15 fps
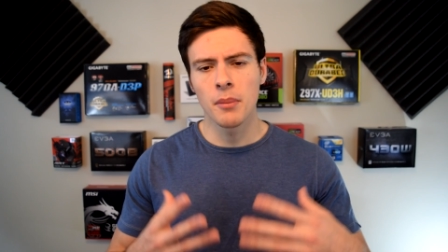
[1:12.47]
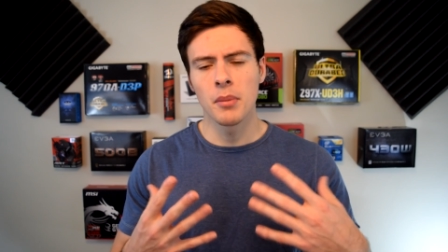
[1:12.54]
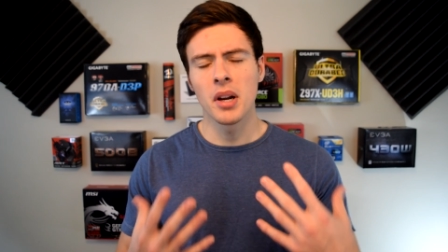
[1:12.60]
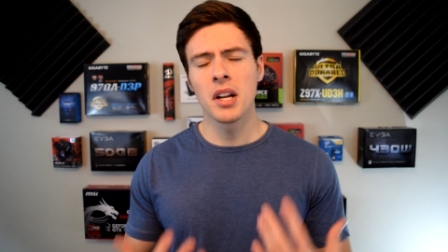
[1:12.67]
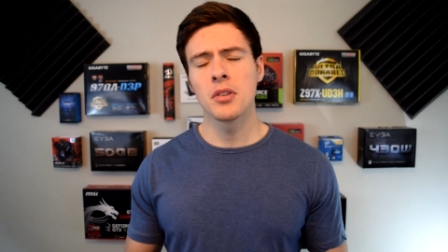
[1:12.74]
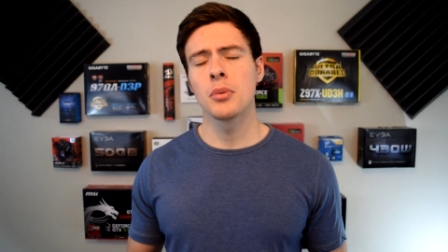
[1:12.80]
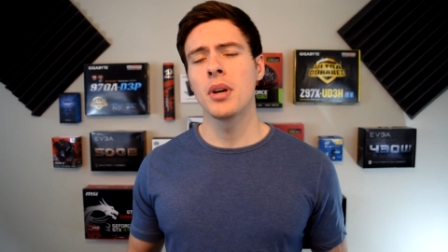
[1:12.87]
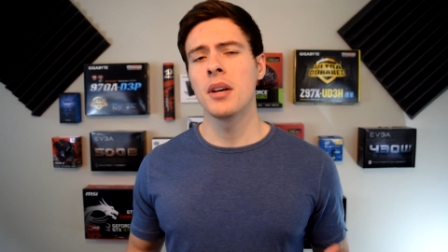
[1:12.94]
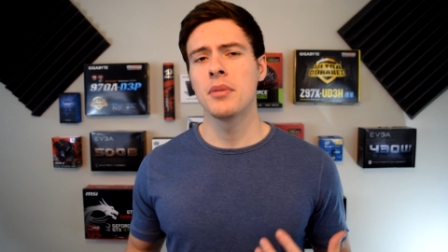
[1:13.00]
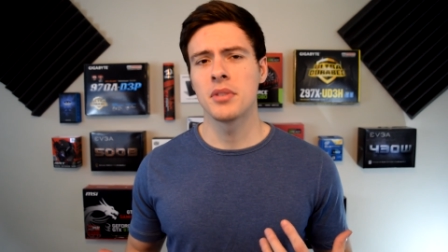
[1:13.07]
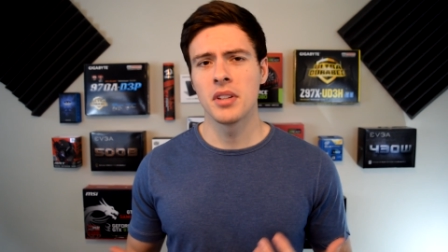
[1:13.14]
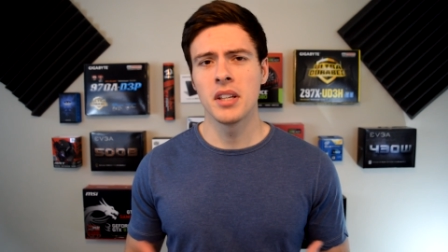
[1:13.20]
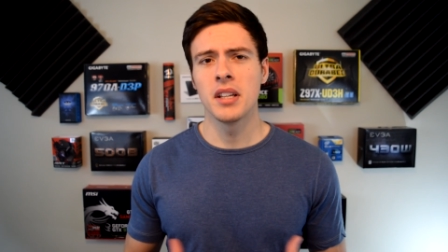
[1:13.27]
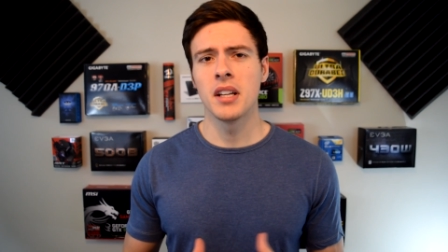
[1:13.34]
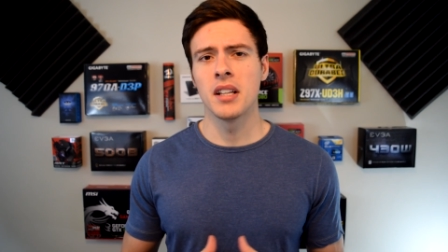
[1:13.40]
But as we have
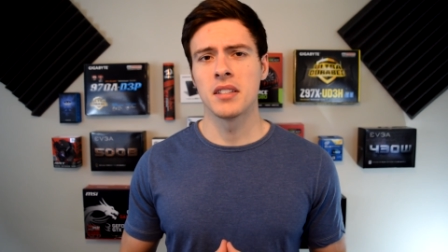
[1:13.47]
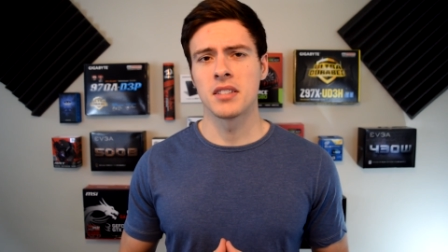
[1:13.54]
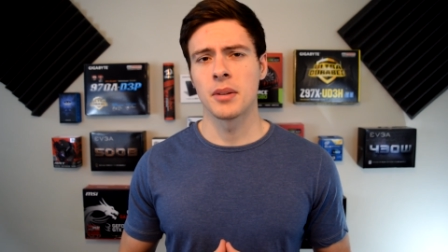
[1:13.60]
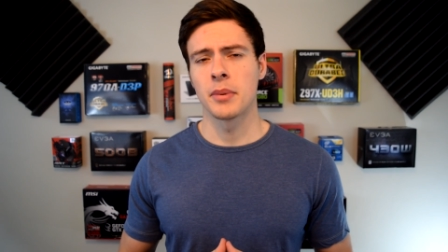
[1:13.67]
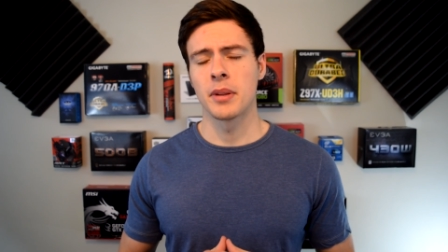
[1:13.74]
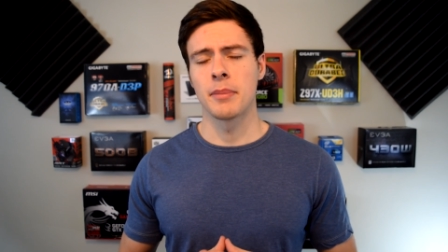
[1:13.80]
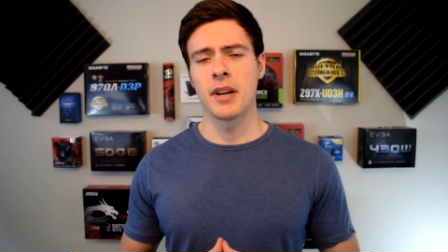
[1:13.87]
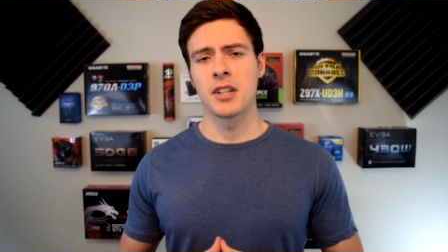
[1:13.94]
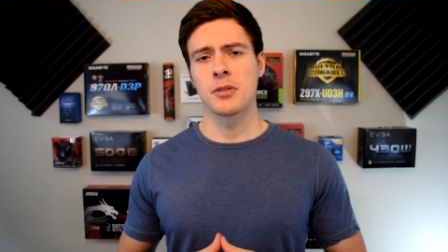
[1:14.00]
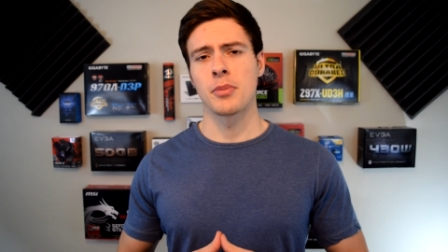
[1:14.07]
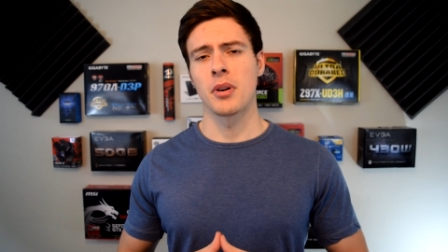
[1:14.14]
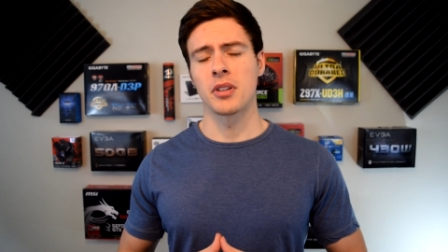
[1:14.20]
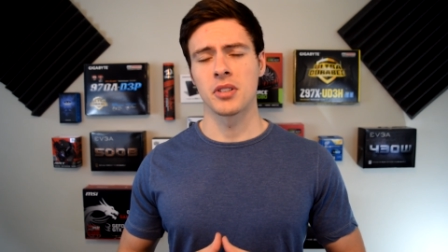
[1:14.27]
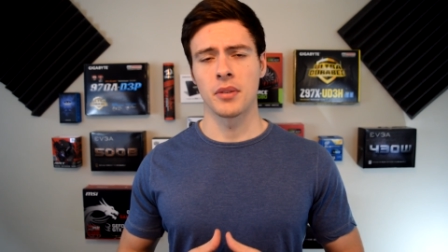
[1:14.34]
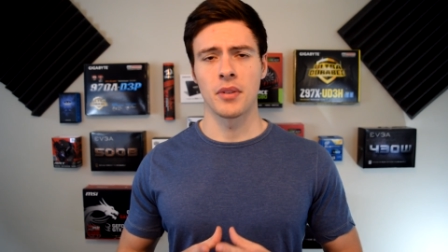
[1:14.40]
seen in some of the
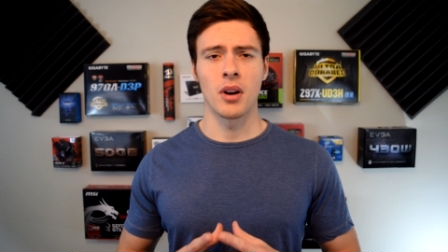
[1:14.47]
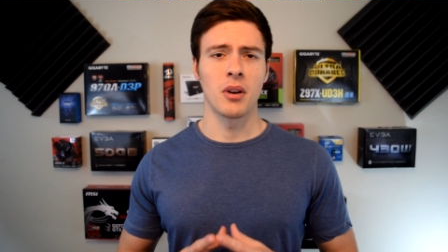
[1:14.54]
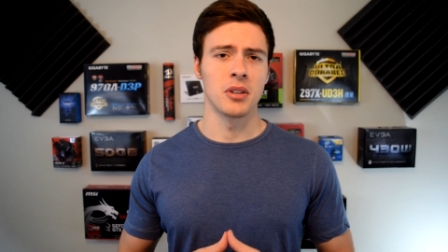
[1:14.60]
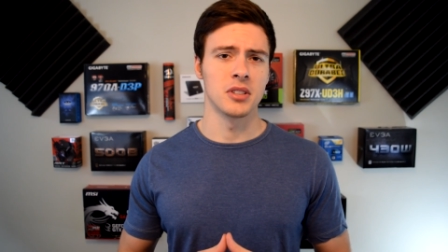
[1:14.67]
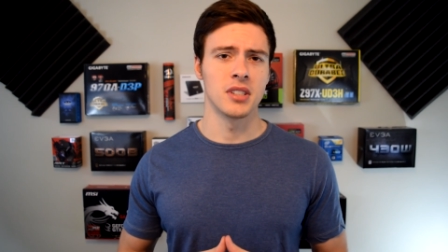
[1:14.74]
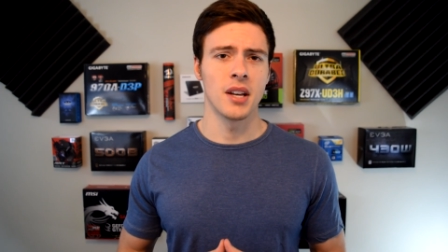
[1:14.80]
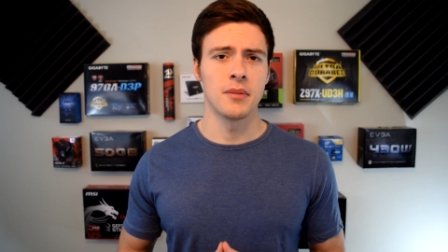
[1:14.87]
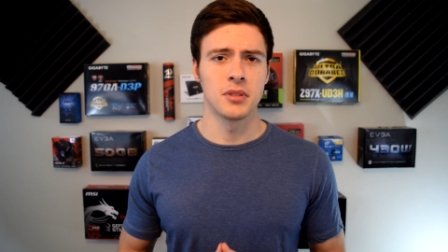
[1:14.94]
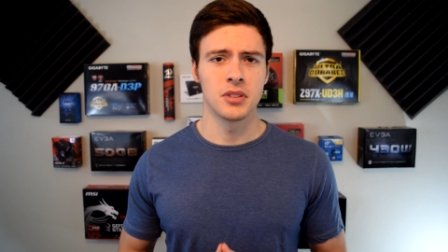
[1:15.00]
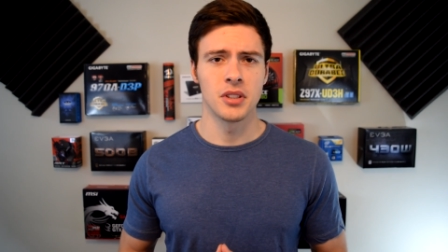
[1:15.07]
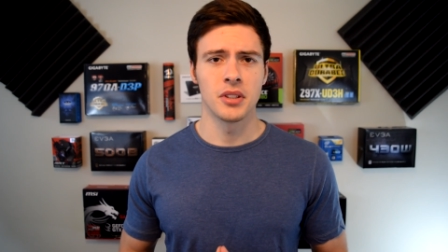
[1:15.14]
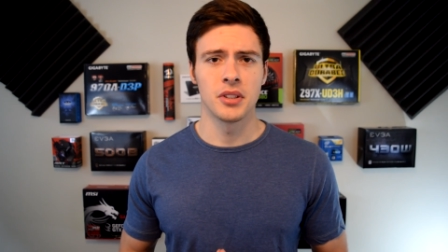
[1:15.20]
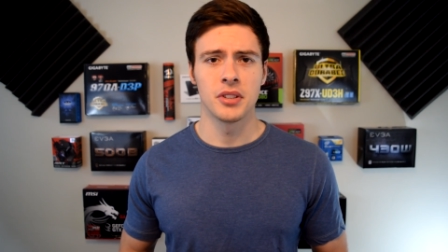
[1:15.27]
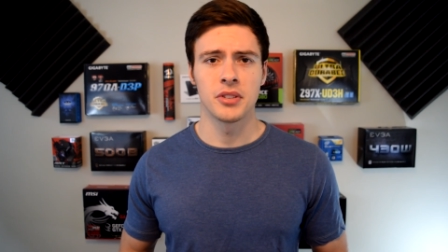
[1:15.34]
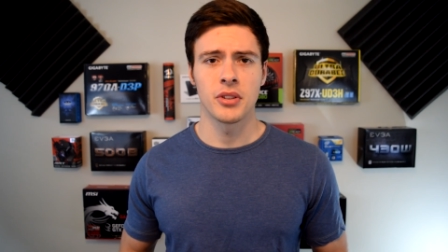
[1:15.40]
benchmarks of the R7
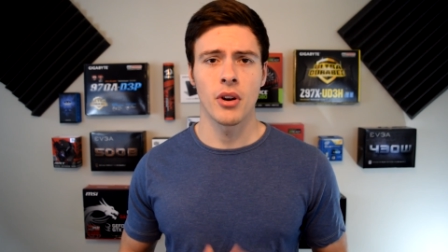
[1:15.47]
series,